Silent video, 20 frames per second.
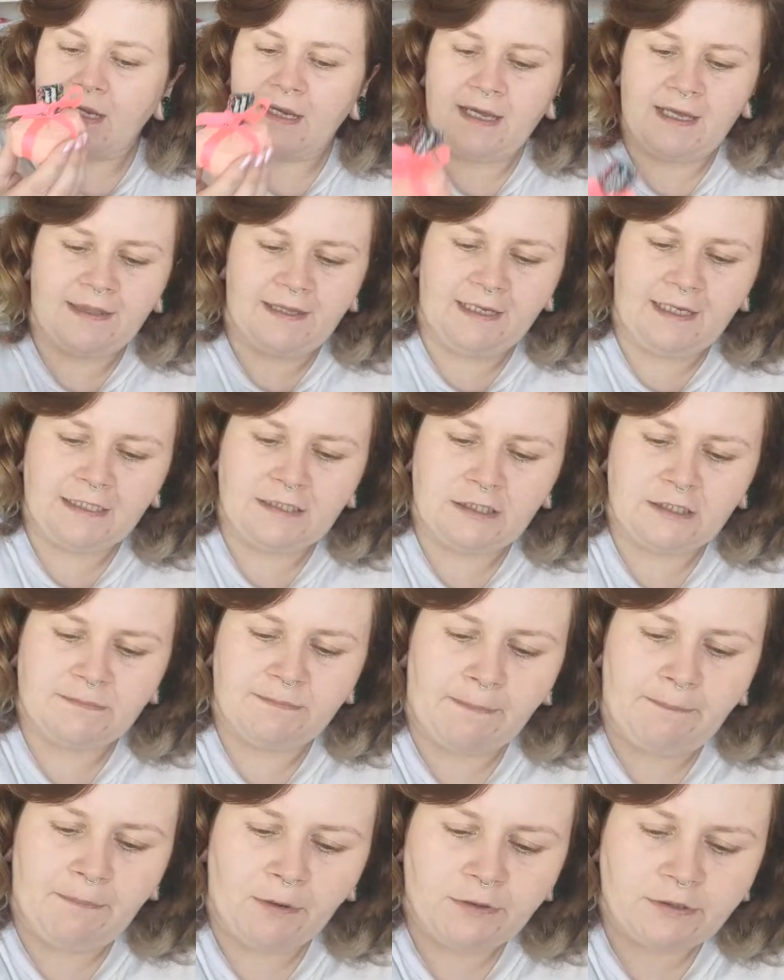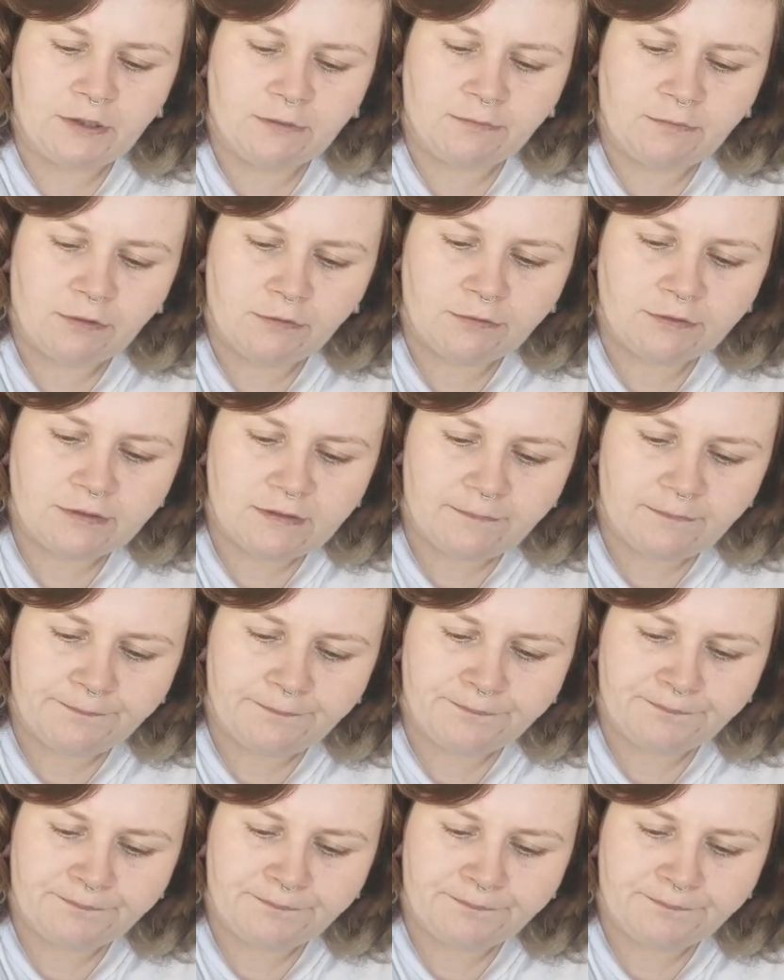I think it's just my bunged up nose.